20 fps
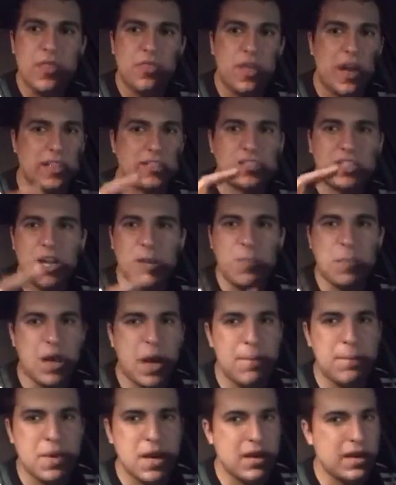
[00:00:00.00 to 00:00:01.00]
That's going to
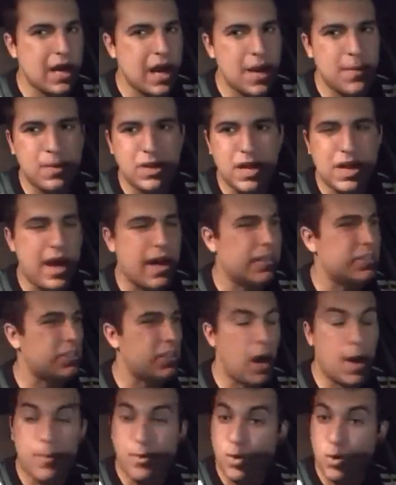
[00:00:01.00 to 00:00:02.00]
be a big game in the
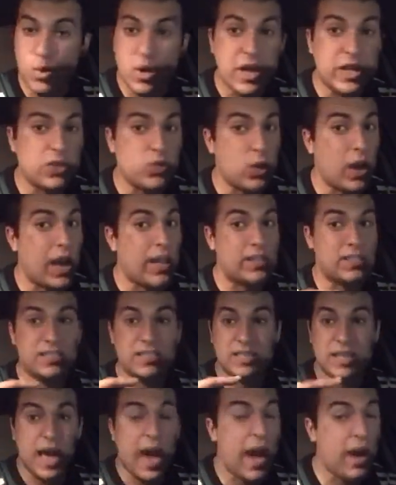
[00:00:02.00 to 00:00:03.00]
next couple weeks. We got
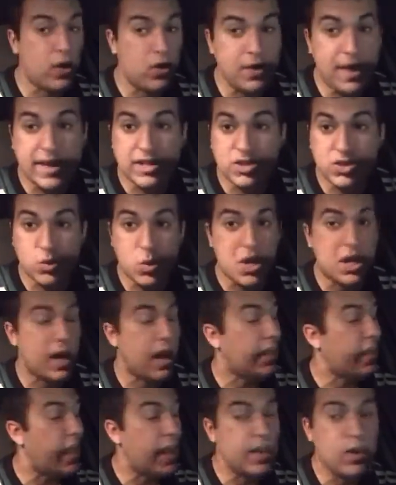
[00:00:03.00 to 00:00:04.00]
Seattle next week.
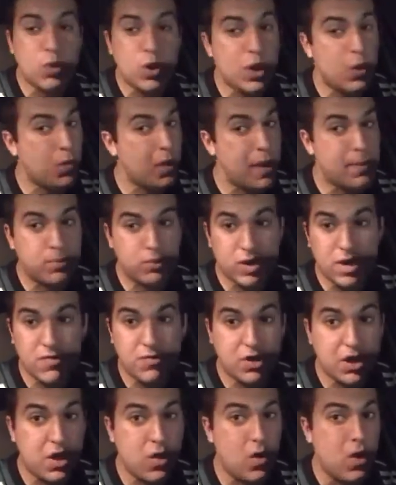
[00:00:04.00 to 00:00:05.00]
I'll get into it in my
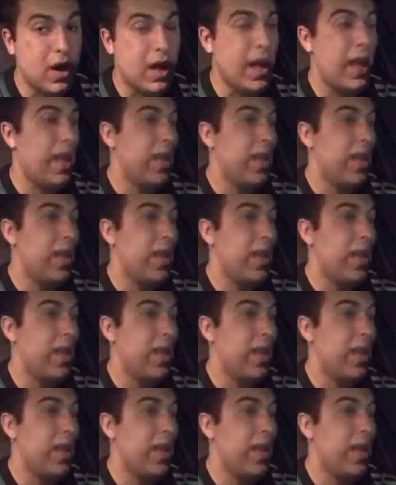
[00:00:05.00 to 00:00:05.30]
preview.